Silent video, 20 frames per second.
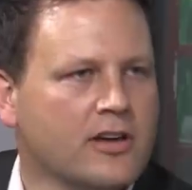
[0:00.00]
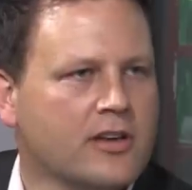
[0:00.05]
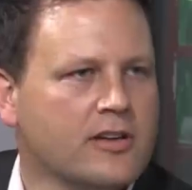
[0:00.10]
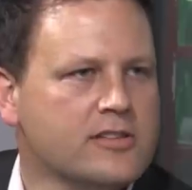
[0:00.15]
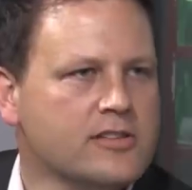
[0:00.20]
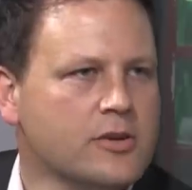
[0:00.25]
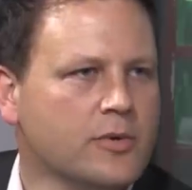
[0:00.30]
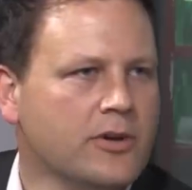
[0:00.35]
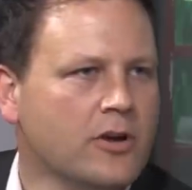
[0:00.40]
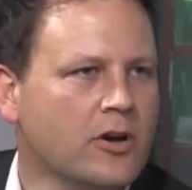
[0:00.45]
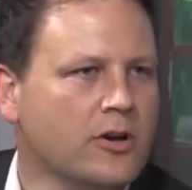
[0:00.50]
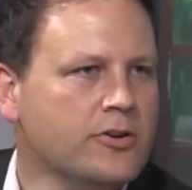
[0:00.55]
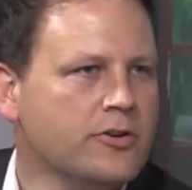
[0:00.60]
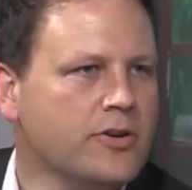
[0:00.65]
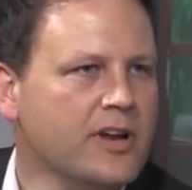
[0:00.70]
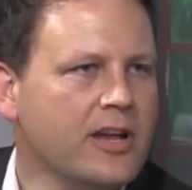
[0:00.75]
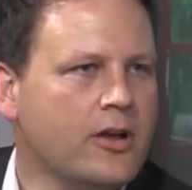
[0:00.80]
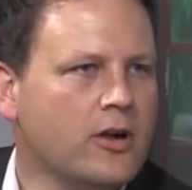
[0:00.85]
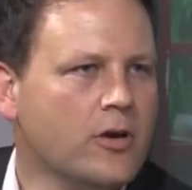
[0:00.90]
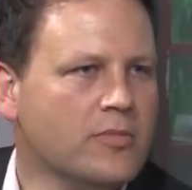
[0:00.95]
So we're not
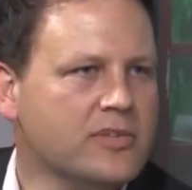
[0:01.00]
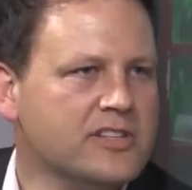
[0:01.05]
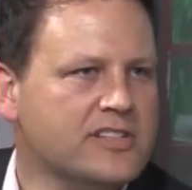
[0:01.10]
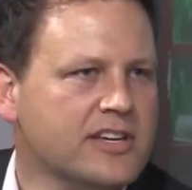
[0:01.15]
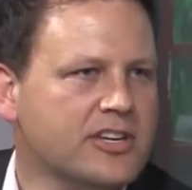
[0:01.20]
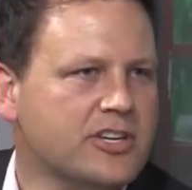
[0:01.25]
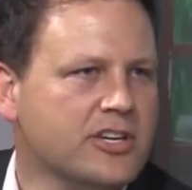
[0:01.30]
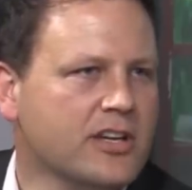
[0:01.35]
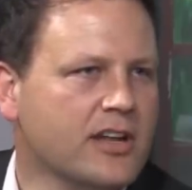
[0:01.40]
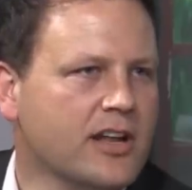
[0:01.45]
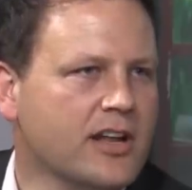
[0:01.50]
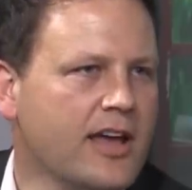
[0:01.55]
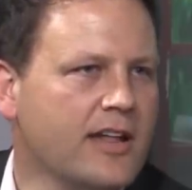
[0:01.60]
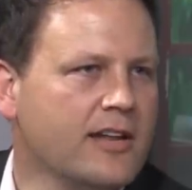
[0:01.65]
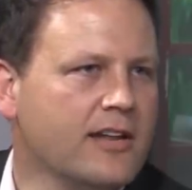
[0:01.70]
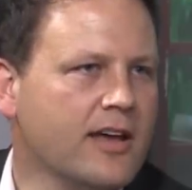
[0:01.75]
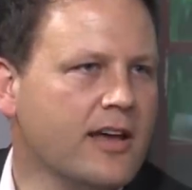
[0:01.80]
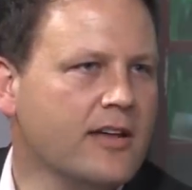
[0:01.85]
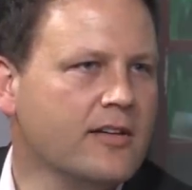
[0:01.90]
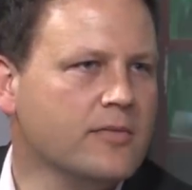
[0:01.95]
really competition,
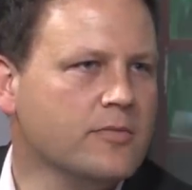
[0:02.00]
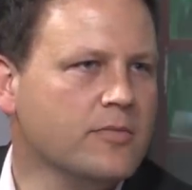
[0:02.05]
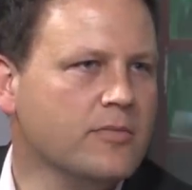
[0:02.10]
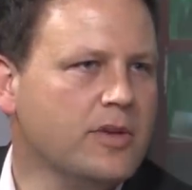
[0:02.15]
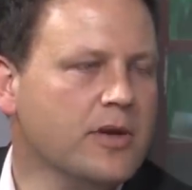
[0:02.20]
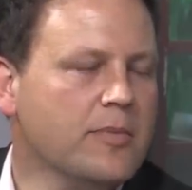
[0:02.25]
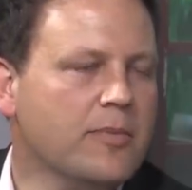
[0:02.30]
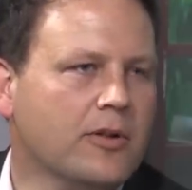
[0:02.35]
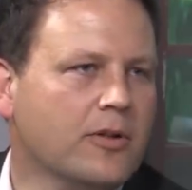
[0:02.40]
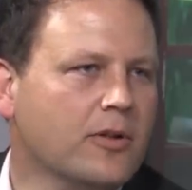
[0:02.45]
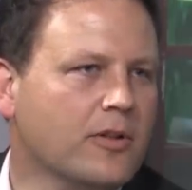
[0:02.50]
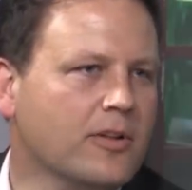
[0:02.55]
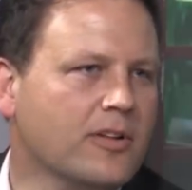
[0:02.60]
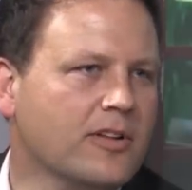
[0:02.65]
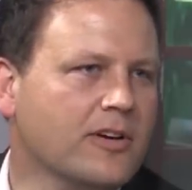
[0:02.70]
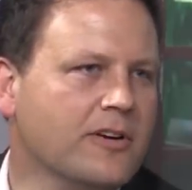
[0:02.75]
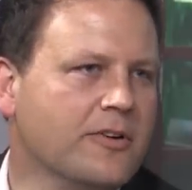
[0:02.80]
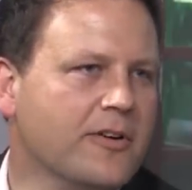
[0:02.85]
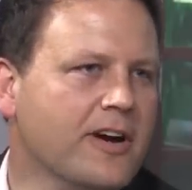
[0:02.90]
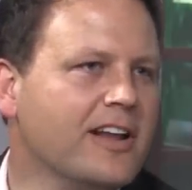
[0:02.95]
and people
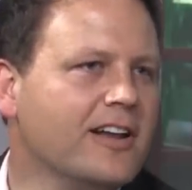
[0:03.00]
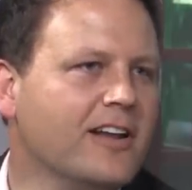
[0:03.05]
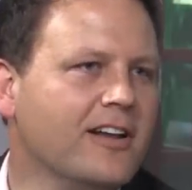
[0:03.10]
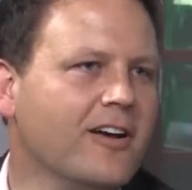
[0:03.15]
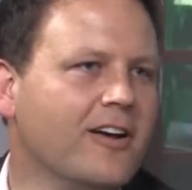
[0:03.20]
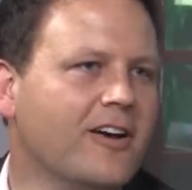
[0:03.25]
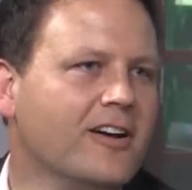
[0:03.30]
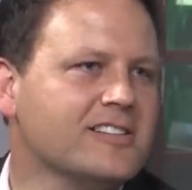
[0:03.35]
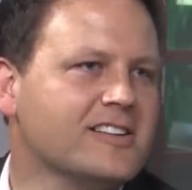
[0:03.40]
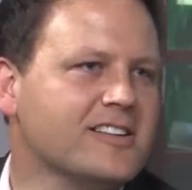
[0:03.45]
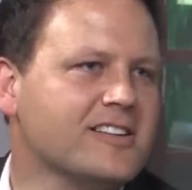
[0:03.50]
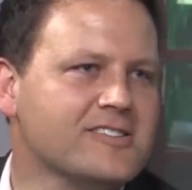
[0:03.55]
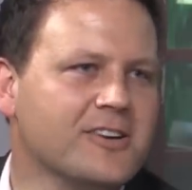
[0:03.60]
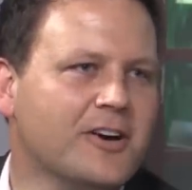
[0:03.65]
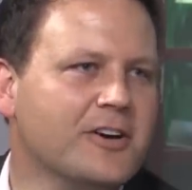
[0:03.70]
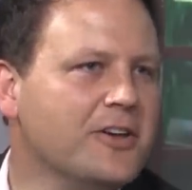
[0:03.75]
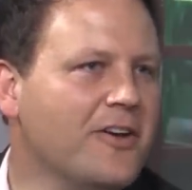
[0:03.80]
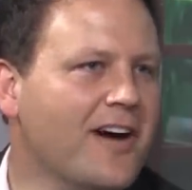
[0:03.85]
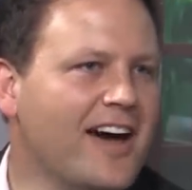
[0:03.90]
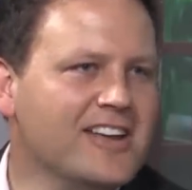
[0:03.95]
regularly ask us,
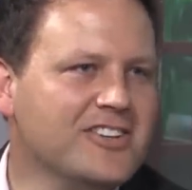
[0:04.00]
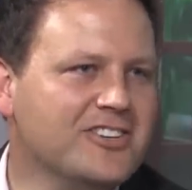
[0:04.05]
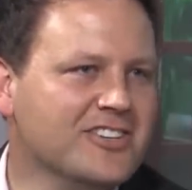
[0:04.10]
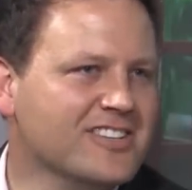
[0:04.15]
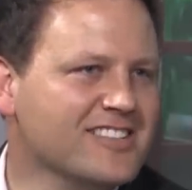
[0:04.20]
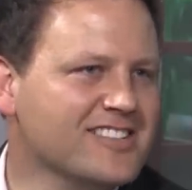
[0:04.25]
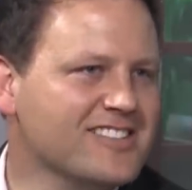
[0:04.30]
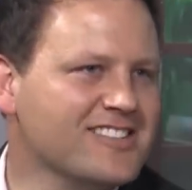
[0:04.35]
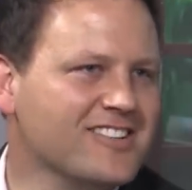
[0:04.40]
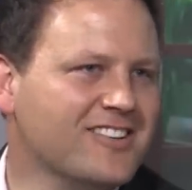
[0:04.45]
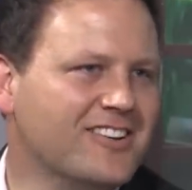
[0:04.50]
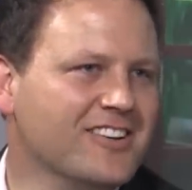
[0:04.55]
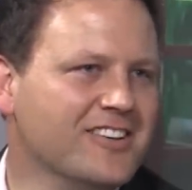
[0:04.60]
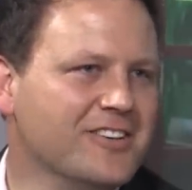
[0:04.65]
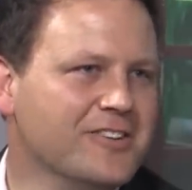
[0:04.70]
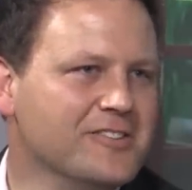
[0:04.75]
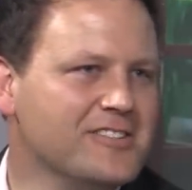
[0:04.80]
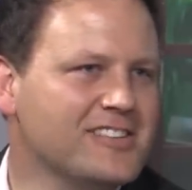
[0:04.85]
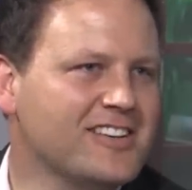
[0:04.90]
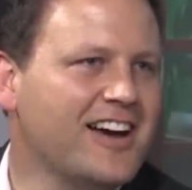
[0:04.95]
are you agents? Are
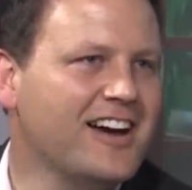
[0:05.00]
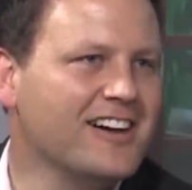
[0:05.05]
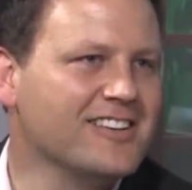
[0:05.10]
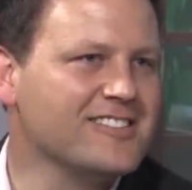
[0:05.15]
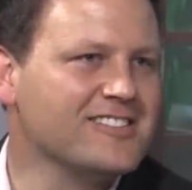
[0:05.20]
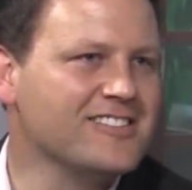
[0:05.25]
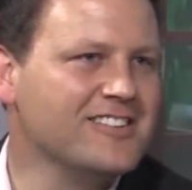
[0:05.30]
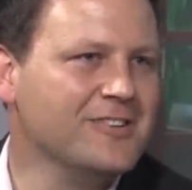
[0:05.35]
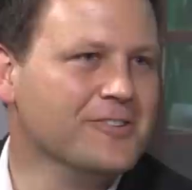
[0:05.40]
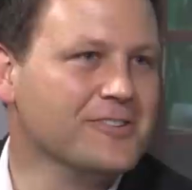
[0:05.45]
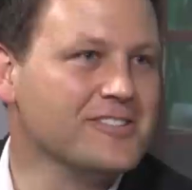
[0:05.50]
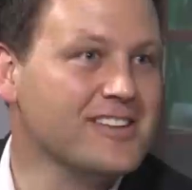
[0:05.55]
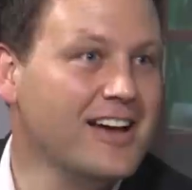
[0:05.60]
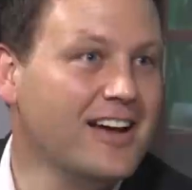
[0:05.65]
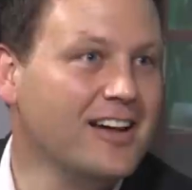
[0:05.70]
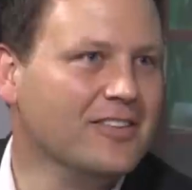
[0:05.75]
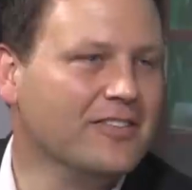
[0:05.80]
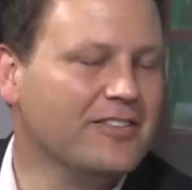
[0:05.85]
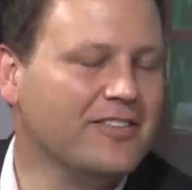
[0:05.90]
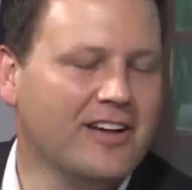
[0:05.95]
you scouts mm-hmm.
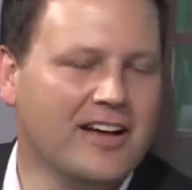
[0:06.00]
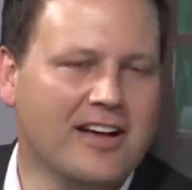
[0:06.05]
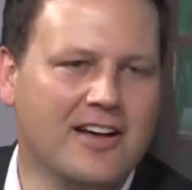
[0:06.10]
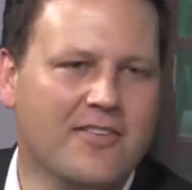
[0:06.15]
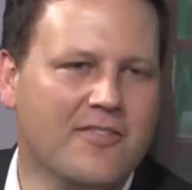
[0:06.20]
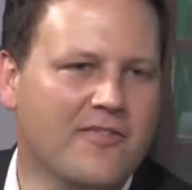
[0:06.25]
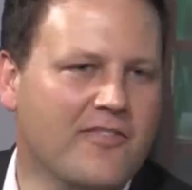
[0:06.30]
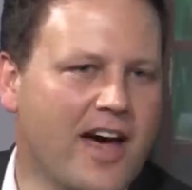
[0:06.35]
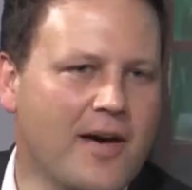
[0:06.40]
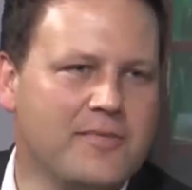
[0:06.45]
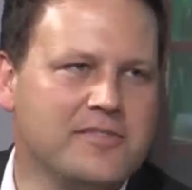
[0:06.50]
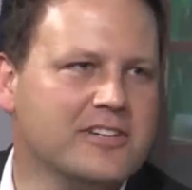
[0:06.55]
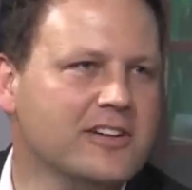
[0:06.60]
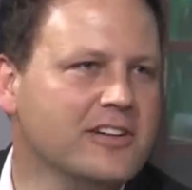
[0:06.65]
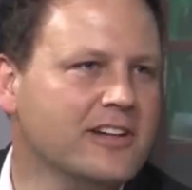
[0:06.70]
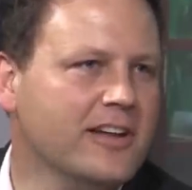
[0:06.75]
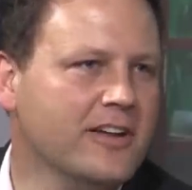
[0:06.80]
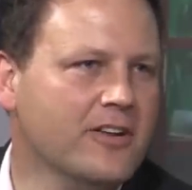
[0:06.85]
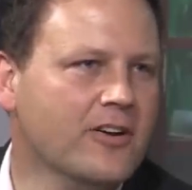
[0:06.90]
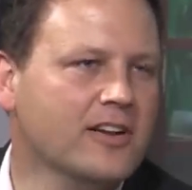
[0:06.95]
yourself?
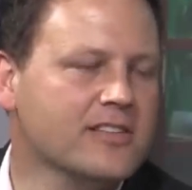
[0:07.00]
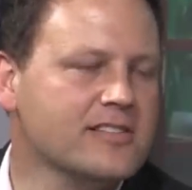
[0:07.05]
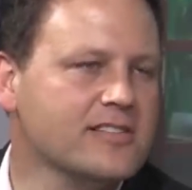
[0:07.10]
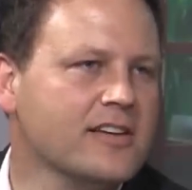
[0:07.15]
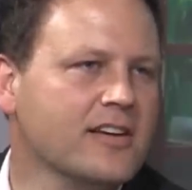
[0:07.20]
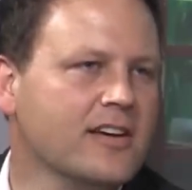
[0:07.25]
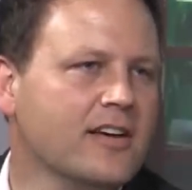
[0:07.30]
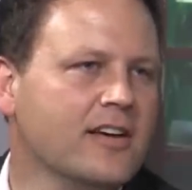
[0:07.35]
Absolutely not.